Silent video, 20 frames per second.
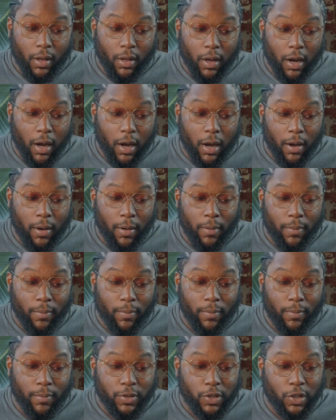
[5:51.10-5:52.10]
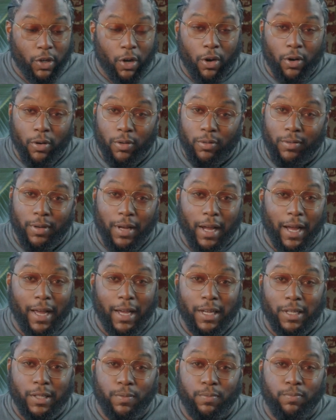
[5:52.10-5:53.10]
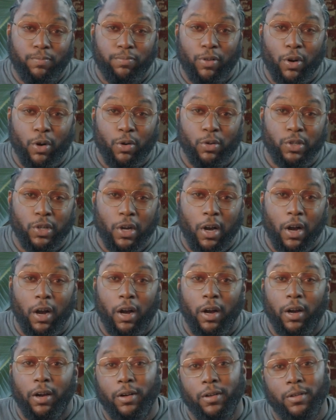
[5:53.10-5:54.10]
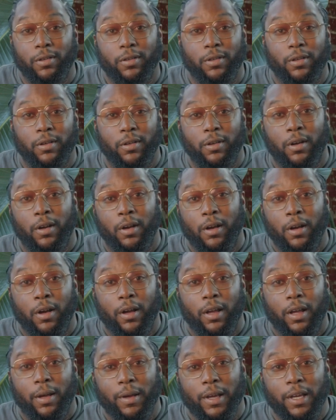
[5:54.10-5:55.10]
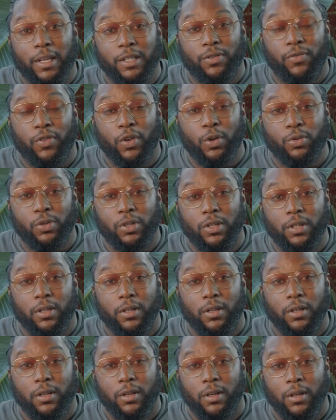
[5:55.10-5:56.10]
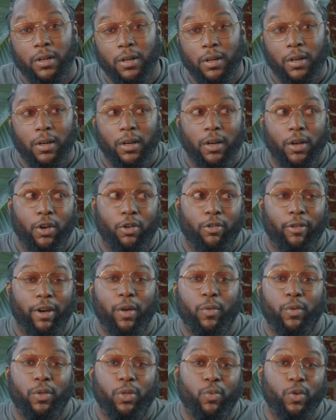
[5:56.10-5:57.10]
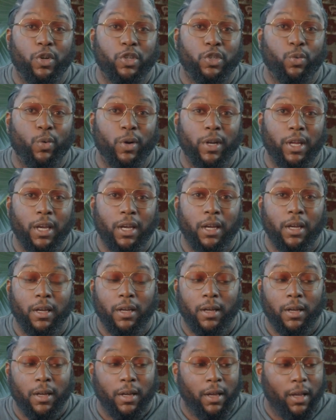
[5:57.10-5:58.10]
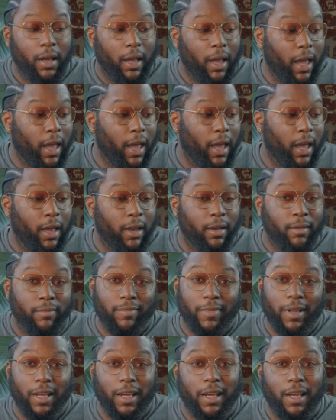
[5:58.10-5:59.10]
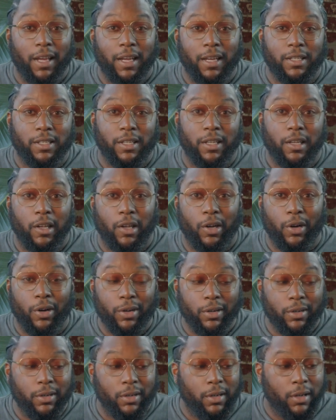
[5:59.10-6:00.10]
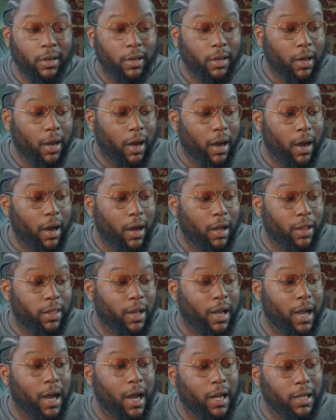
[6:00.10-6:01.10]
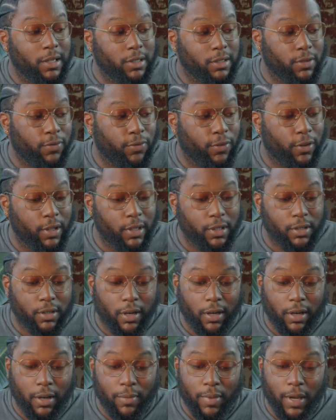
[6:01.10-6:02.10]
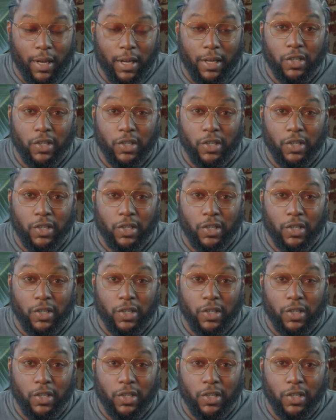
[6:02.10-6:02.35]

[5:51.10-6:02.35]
So I guess pros are ease of use, great with 120, and easy to learn. The cons for this are gonna be